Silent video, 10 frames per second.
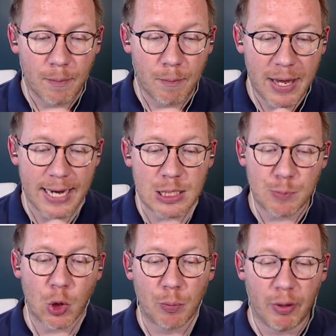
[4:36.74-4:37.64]
picks
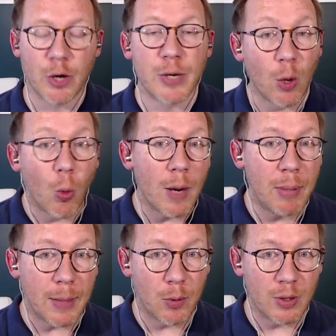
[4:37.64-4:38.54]
per player. You get one
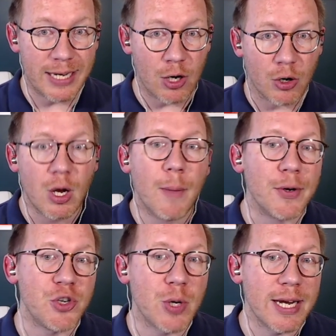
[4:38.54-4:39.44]
pick per year,
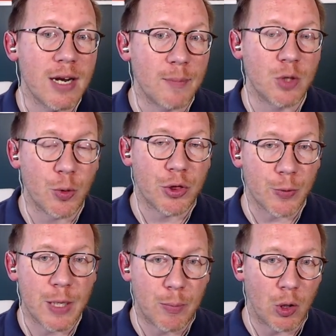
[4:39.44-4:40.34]
but you can get up to
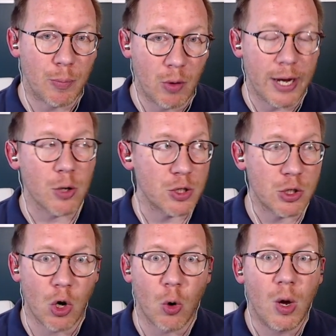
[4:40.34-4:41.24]
three per player.
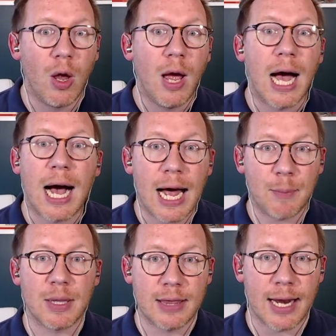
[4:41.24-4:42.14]
So
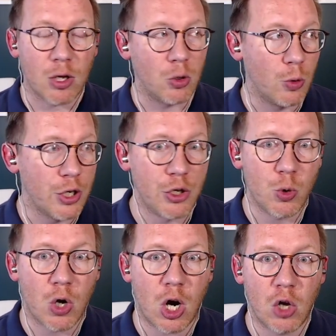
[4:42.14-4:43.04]
hypothetical,
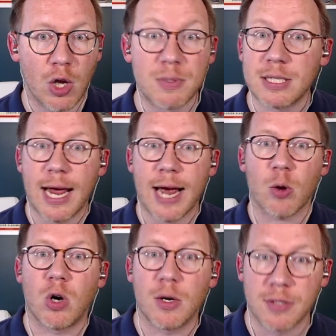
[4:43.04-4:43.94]
Seattle
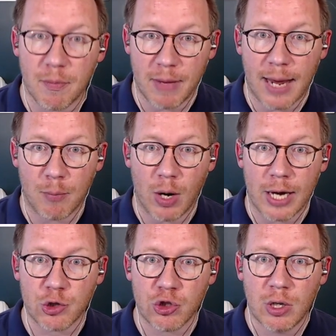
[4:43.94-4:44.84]
calls up Matt
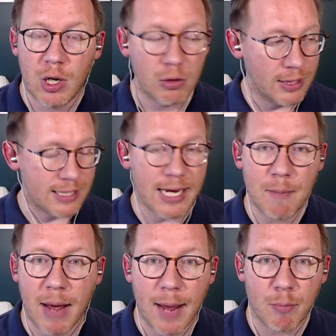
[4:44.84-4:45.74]
Brash. Let's say
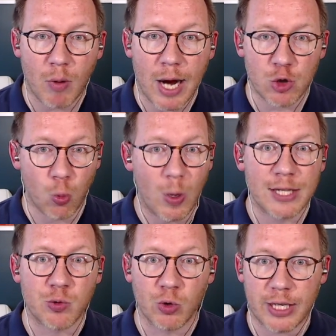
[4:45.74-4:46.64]
Matt Brash
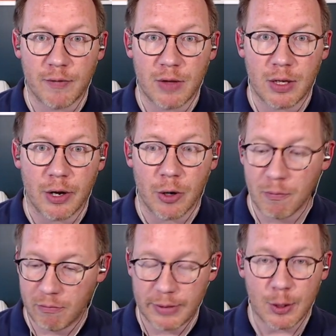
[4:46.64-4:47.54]
wins Rookie of the Year.
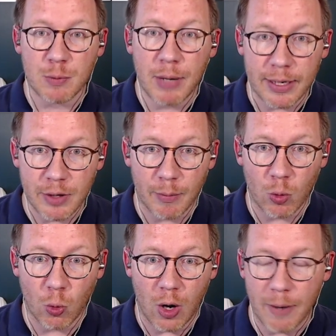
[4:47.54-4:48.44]
There's pick number
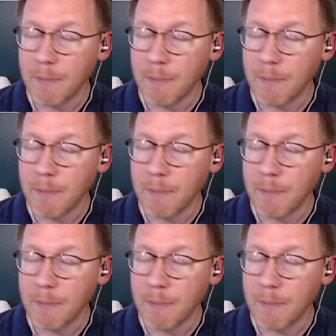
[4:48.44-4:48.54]
one.